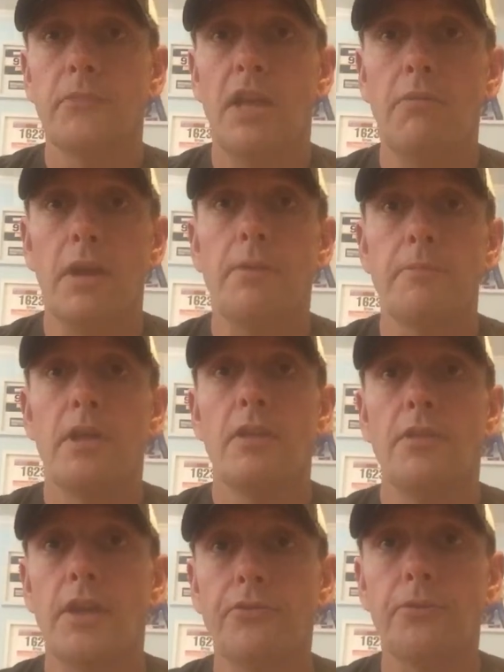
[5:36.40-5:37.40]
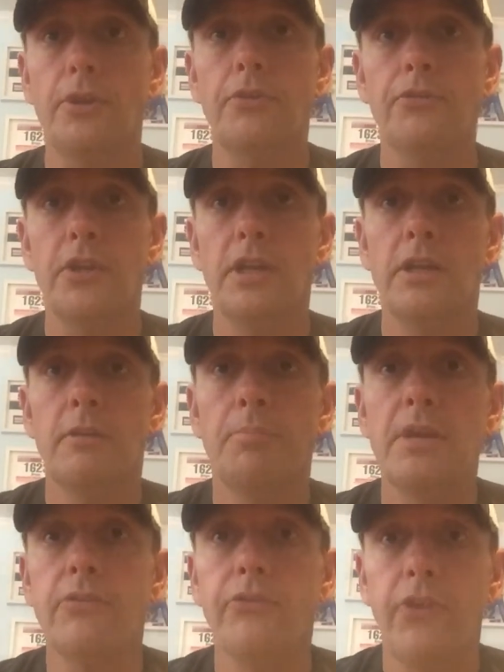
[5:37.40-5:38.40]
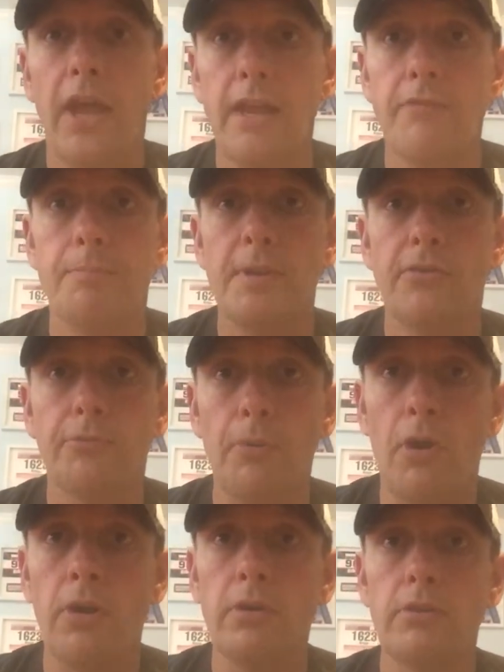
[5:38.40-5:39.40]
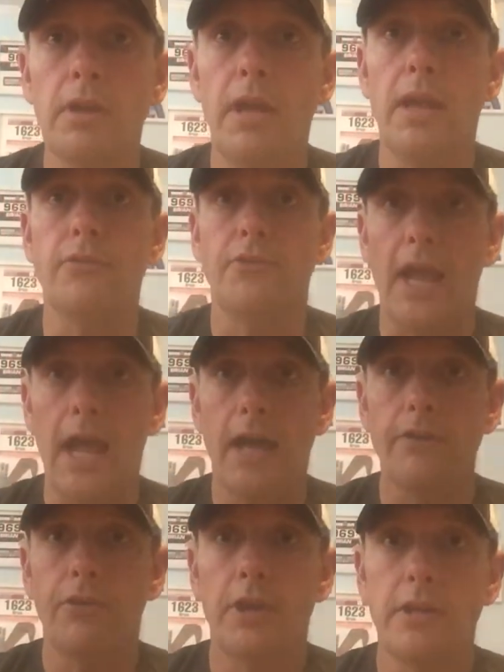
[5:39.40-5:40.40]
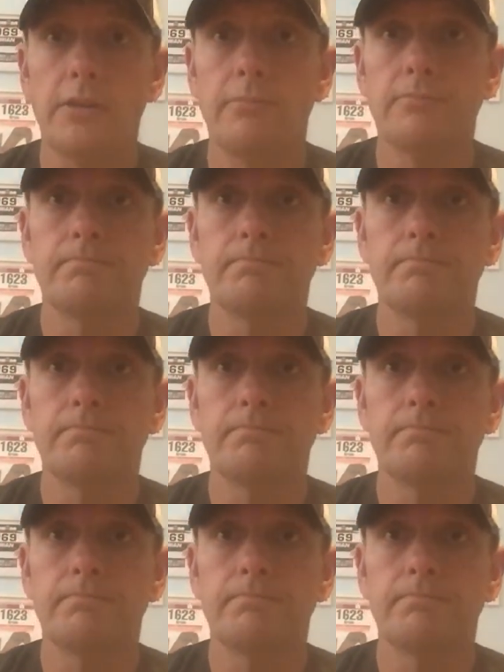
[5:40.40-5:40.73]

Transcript: Anyway, thanks for listening. Be safe, be smart, and stay hydrated.